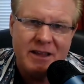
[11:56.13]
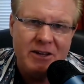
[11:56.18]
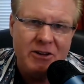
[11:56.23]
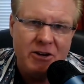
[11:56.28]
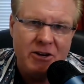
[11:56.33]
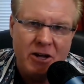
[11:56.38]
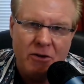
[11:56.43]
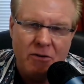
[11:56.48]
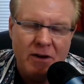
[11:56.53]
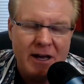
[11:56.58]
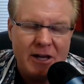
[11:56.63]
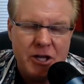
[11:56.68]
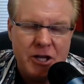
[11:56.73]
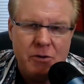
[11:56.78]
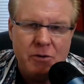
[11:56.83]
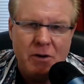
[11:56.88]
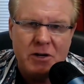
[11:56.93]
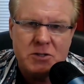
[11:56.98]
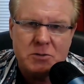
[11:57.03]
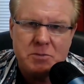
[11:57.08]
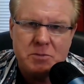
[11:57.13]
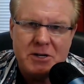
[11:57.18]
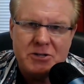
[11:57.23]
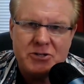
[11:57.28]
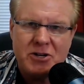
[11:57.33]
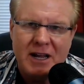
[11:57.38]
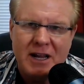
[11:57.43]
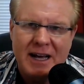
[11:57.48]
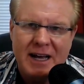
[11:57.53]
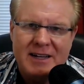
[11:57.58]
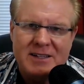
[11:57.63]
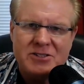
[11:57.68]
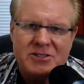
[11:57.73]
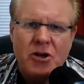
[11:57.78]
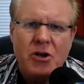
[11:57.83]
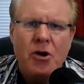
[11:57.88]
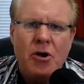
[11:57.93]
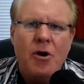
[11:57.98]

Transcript: you know, like you all specialize,